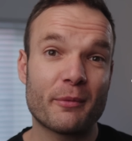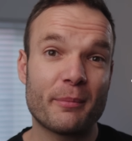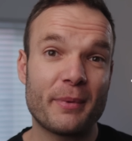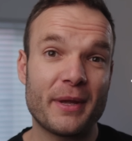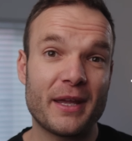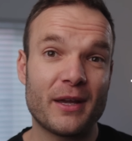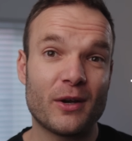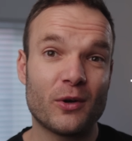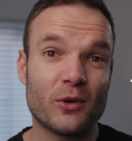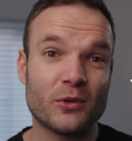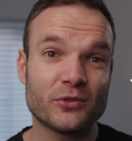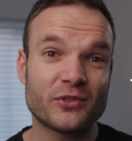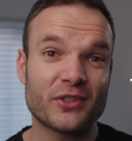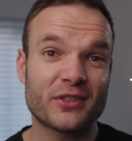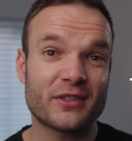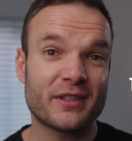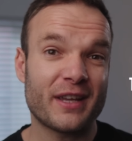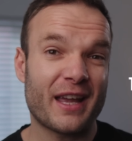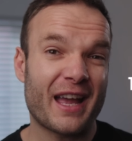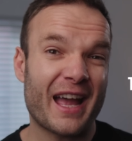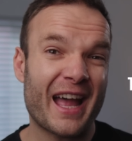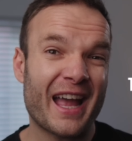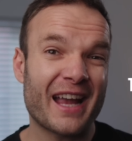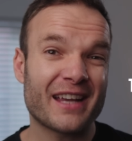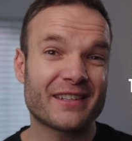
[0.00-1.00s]
a bit, or just
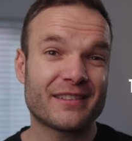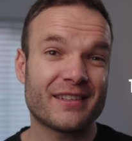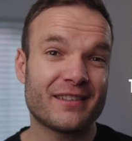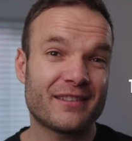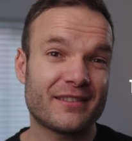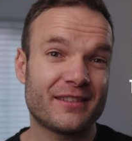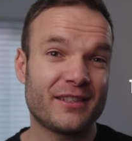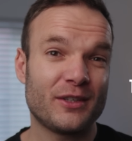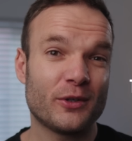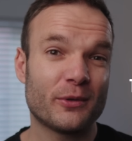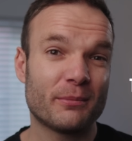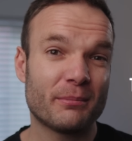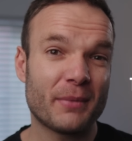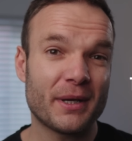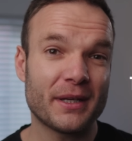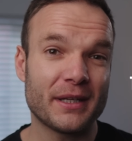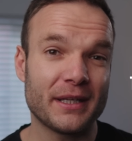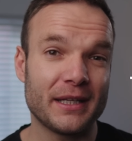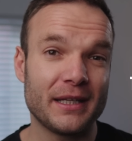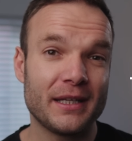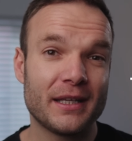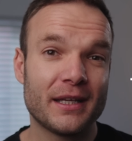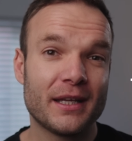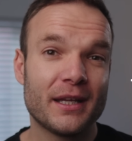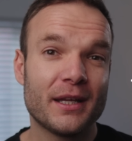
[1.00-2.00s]
get access to your
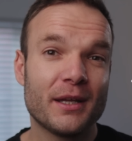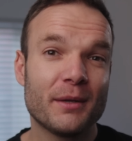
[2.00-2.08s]
money.